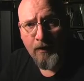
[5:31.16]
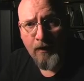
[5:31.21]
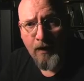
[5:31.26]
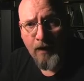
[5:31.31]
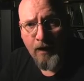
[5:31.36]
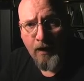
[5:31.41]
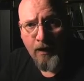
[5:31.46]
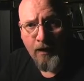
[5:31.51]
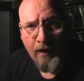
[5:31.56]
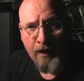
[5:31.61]

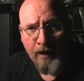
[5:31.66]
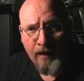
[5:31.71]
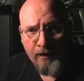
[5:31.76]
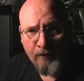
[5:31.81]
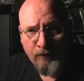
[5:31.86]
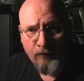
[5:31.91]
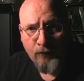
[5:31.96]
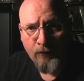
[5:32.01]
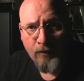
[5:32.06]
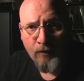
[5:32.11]
Uh, and
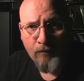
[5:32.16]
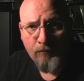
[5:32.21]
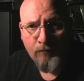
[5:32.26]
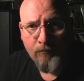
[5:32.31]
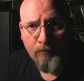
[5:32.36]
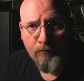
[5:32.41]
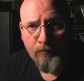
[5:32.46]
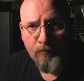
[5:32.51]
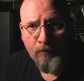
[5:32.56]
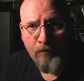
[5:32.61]
I do it.
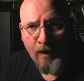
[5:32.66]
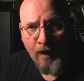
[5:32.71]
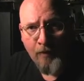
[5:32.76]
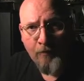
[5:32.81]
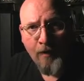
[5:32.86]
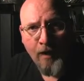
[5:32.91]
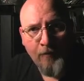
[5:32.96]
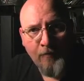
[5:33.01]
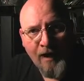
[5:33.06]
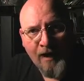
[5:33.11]
I,
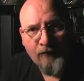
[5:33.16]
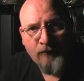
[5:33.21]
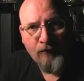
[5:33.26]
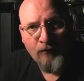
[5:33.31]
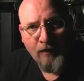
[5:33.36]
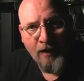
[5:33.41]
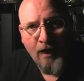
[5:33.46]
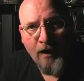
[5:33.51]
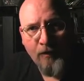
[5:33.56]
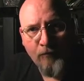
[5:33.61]
am
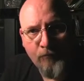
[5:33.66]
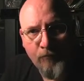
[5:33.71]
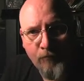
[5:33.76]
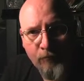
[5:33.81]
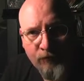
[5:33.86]
actually kind of